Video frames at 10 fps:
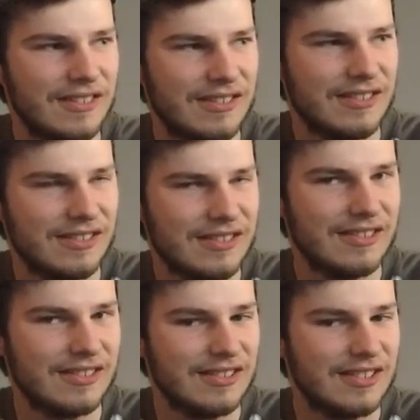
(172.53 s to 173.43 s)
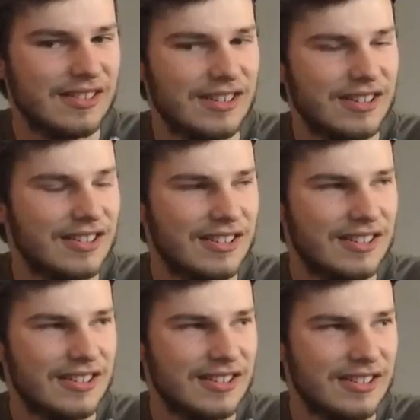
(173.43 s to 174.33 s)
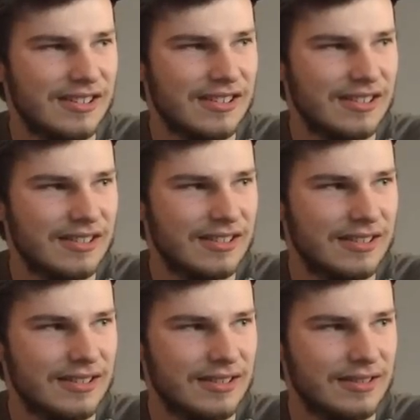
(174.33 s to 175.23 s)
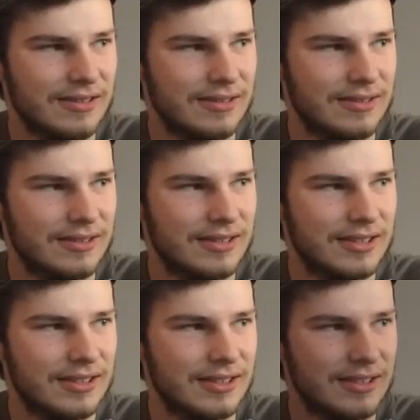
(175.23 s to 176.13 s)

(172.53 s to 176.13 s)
No words are spoken by the person on screen.